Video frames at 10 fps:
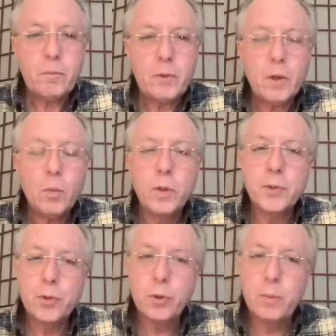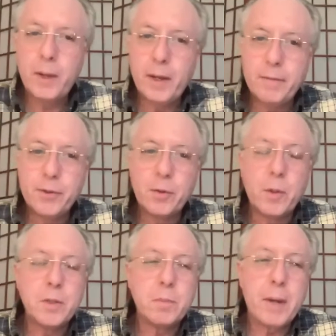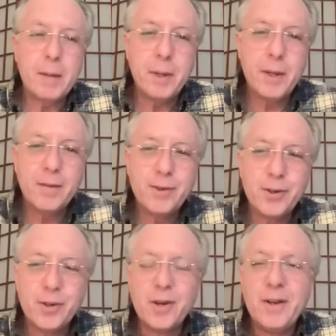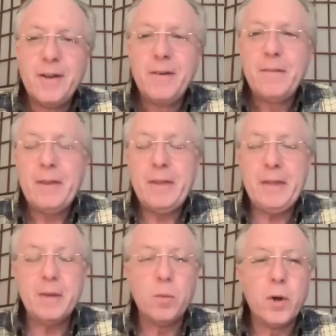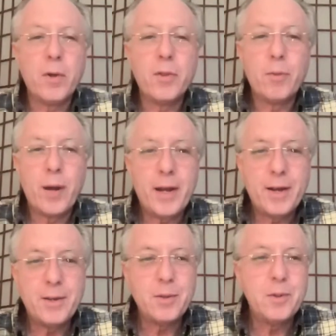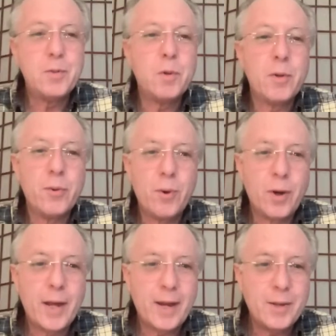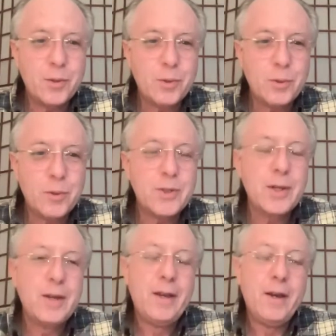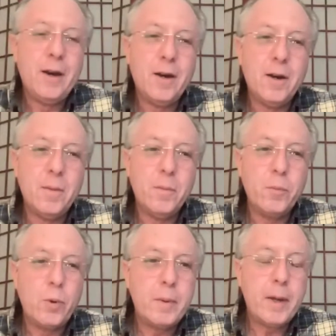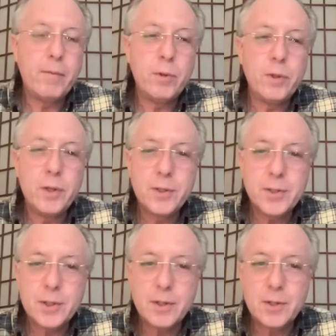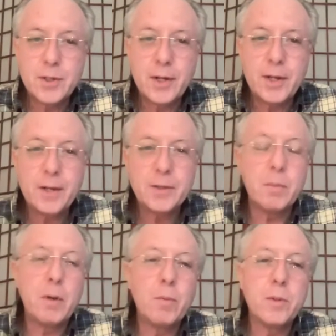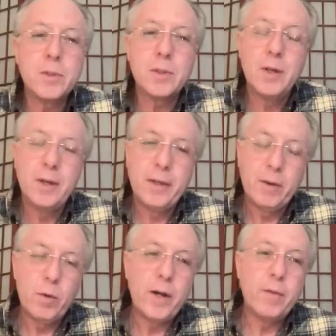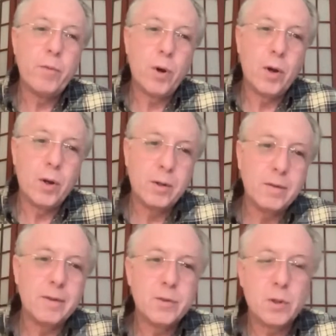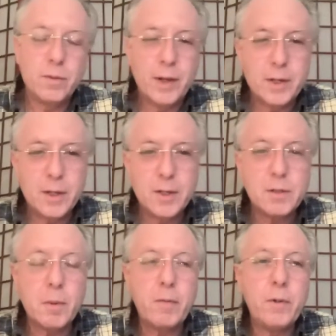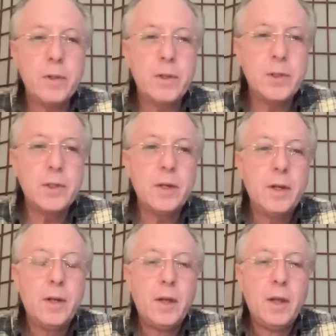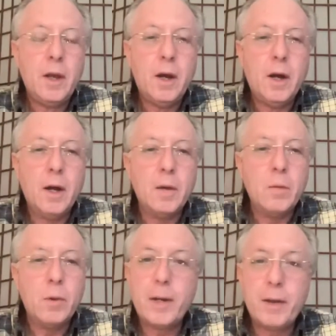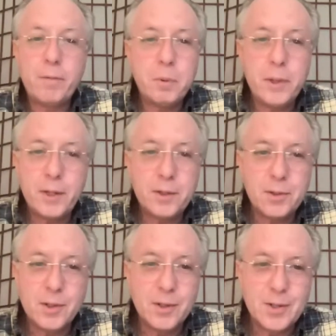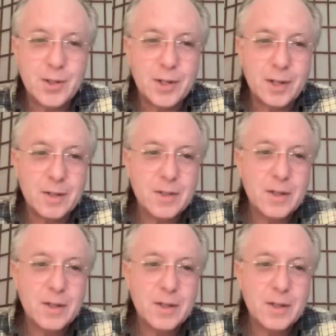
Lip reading: what's good behavior, what's bad behavior, what are the right attitudes, what are the wrong attitudes. We may have religious conditionings about what's right and wrong, sort of ideas about religion. We might have political conditionings,